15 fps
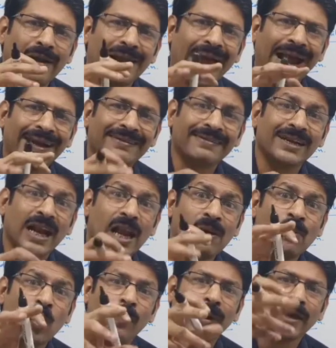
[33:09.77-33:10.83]

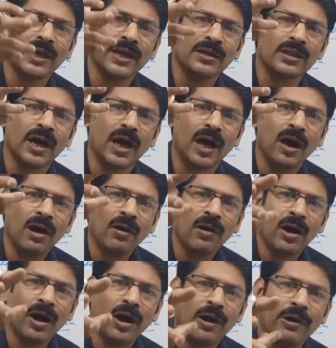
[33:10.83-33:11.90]
lateral movement in the
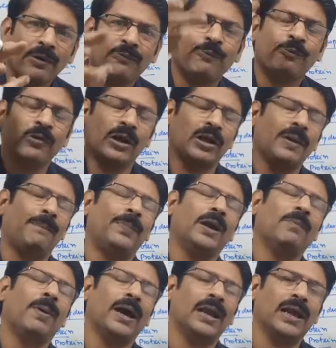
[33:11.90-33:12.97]

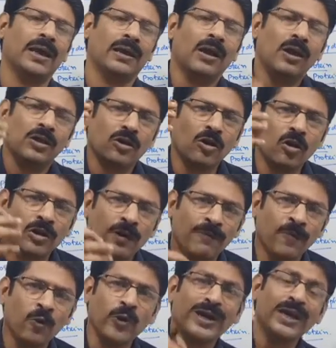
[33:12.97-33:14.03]
lipid bilayer. So the
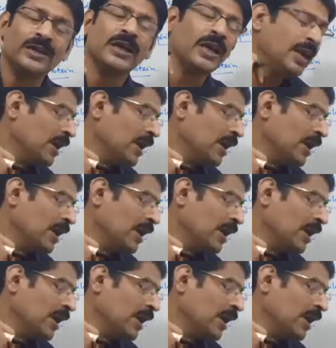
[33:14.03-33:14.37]
fluidity